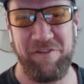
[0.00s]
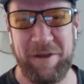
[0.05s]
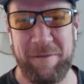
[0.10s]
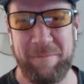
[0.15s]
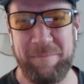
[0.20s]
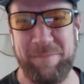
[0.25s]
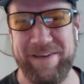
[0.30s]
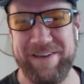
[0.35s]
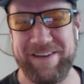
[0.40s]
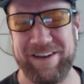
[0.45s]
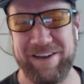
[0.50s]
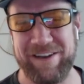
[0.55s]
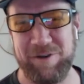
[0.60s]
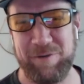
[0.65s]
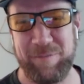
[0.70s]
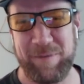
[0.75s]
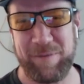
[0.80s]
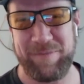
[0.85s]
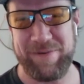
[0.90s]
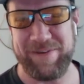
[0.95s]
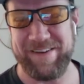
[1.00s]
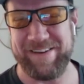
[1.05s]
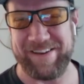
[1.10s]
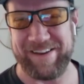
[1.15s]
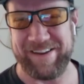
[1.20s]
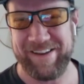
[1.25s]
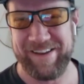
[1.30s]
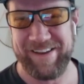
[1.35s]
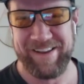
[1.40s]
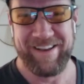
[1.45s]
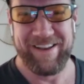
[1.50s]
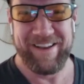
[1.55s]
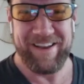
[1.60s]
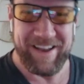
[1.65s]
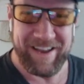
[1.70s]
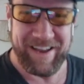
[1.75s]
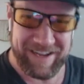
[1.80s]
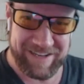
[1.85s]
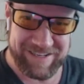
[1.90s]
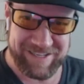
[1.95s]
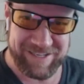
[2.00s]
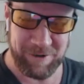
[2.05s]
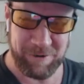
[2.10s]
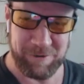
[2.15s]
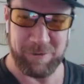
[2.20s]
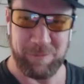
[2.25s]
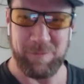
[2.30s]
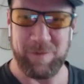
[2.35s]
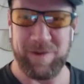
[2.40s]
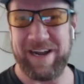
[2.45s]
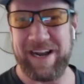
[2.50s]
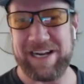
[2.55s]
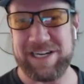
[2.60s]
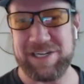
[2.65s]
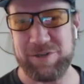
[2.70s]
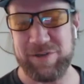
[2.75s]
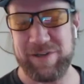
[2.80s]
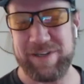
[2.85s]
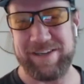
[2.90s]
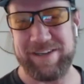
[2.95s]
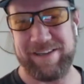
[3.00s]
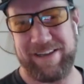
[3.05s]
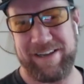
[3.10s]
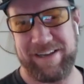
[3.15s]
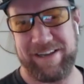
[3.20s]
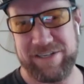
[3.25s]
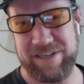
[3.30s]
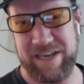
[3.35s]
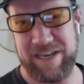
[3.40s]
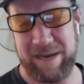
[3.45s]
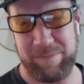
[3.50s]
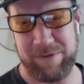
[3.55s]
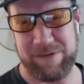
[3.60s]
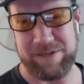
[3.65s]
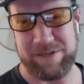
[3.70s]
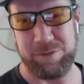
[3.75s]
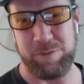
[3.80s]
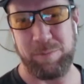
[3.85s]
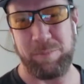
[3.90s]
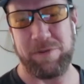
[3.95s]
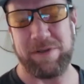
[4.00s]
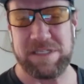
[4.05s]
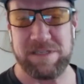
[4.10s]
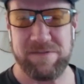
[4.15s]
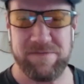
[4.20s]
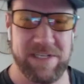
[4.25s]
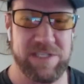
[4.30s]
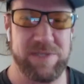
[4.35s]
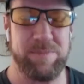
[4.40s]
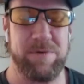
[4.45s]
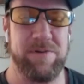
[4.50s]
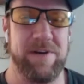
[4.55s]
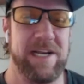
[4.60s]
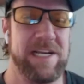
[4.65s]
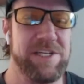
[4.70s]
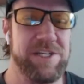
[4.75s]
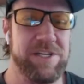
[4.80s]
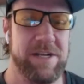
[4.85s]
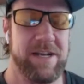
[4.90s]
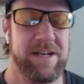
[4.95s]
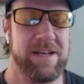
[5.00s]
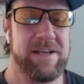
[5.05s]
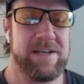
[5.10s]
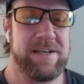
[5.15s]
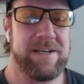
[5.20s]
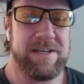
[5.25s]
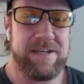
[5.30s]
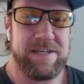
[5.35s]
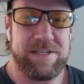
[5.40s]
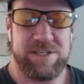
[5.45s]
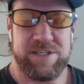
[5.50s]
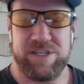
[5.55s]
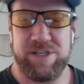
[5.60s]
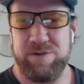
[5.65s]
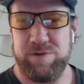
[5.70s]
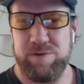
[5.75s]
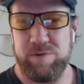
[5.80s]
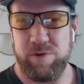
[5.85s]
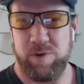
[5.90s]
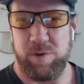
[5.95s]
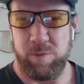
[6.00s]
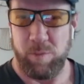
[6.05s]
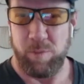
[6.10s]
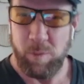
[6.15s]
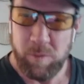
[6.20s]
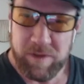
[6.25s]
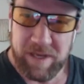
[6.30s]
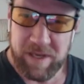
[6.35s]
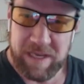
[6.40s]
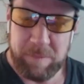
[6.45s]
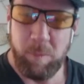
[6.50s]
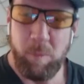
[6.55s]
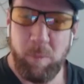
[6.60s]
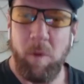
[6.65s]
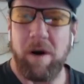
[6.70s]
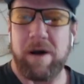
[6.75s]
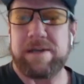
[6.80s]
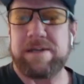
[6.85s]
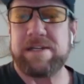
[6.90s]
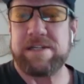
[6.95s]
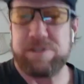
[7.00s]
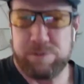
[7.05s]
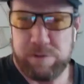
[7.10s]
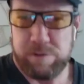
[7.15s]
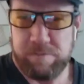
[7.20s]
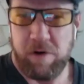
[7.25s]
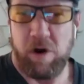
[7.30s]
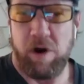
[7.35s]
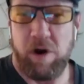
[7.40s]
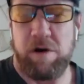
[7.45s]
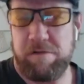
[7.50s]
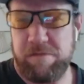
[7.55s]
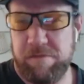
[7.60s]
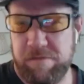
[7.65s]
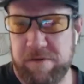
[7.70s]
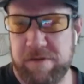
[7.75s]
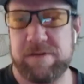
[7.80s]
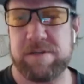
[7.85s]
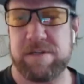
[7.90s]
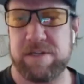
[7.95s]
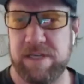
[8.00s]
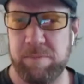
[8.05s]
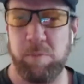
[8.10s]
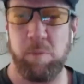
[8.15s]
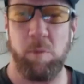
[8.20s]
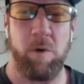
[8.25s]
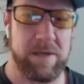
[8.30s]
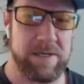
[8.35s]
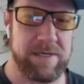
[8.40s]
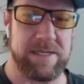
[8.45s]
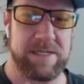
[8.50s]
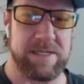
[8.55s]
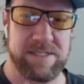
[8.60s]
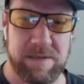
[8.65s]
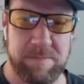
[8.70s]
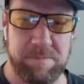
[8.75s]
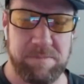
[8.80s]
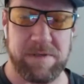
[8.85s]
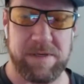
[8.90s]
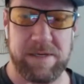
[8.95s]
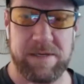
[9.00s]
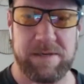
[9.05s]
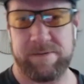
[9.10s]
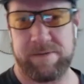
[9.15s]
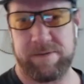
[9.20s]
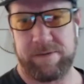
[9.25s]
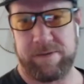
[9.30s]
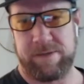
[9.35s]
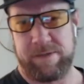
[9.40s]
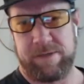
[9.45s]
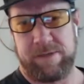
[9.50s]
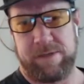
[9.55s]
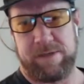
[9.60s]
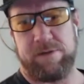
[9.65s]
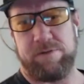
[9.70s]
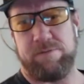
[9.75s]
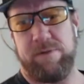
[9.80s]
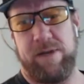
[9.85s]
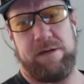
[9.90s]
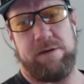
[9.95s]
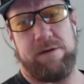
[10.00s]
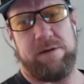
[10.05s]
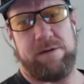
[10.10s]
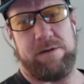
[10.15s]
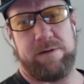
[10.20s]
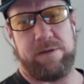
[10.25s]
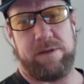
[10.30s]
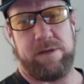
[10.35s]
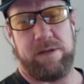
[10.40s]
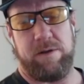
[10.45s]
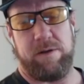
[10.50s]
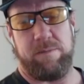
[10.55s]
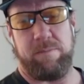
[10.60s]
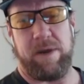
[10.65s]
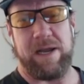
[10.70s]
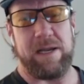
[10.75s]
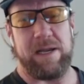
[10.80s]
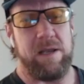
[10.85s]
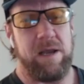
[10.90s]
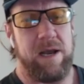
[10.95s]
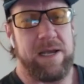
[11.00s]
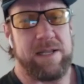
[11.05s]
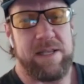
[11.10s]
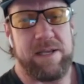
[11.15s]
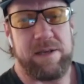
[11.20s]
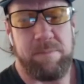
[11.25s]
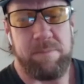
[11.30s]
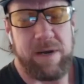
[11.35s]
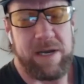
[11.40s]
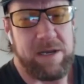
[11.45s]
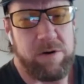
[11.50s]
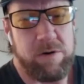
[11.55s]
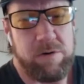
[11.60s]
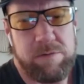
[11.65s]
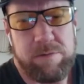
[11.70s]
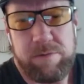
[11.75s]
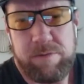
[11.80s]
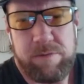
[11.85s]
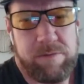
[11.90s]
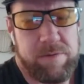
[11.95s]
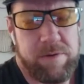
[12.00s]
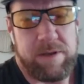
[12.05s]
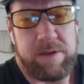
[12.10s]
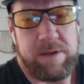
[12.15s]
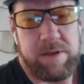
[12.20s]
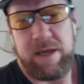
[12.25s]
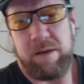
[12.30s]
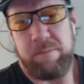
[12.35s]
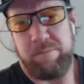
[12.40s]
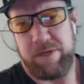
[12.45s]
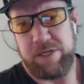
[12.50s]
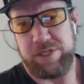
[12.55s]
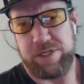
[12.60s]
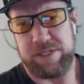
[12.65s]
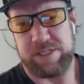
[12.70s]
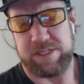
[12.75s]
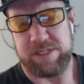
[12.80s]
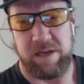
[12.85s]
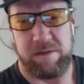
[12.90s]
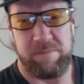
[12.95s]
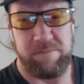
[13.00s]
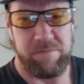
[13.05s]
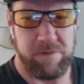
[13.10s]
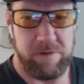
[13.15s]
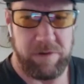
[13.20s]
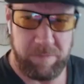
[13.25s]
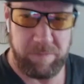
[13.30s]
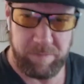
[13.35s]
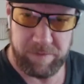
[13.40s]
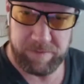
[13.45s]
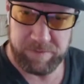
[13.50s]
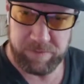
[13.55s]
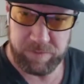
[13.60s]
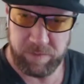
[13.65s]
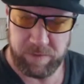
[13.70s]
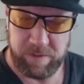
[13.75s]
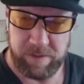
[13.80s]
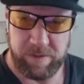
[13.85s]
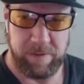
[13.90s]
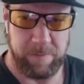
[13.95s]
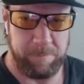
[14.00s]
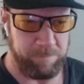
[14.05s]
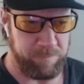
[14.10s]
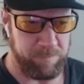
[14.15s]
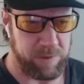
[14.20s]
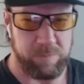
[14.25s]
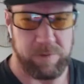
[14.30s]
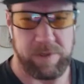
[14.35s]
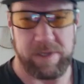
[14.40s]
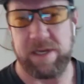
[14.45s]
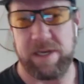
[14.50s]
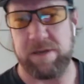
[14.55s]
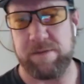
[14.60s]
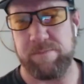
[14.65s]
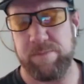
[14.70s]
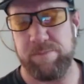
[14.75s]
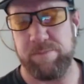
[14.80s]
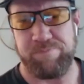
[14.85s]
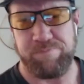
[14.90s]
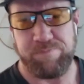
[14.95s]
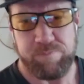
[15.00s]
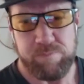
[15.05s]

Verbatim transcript: of being a human being and so that we actually can tap into a place of inspiration to keep wanting to evolve keep wanting something greater you know my i think my own ambitions come from um, really a